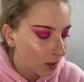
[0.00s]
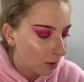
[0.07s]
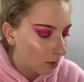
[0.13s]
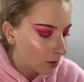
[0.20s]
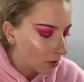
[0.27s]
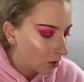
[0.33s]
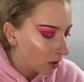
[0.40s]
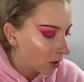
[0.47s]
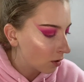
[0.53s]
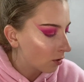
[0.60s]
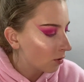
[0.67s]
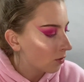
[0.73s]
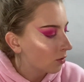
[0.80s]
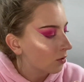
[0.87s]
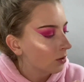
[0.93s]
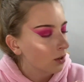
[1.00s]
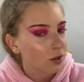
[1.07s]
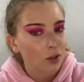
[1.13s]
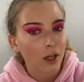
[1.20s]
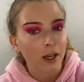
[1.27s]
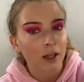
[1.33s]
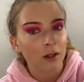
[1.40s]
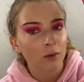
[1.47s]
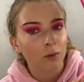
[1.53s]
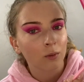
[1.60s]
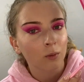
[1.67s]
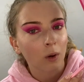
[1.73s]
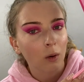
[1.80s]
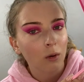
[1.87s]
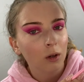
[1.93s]
just going to use the shade
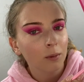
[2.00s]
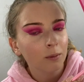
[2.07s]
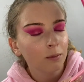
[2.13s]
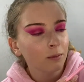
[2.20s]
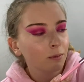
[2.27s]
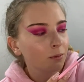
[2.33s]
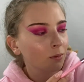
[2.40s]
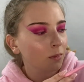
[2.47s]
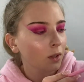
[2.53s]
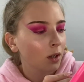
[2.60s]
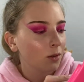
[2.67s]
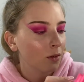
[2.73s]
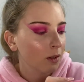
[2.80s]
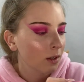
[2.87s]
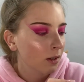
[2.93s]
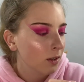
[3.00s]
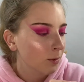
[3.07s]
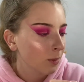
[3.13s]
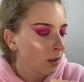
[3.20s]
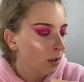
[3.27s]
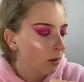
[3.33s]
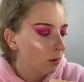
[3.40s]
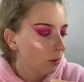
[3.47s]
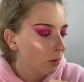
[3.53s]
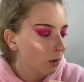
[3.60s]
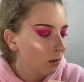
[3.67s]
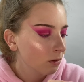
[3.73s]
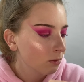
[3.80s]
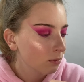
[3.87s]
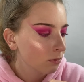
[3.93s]
Welcome, I think, as my inner
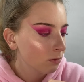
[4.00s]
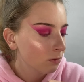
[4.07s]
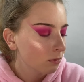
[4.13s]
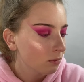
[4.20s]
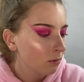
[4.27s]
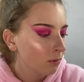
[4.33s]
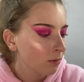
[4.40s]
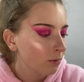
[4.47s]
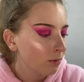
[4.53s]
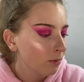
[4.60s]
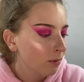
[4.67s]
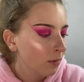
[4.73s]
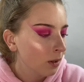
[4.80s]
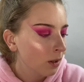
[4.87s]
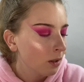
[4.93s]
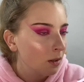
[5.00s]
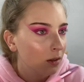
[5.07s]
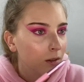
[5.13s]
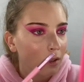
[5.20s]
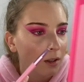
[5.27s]
corner. Yeah,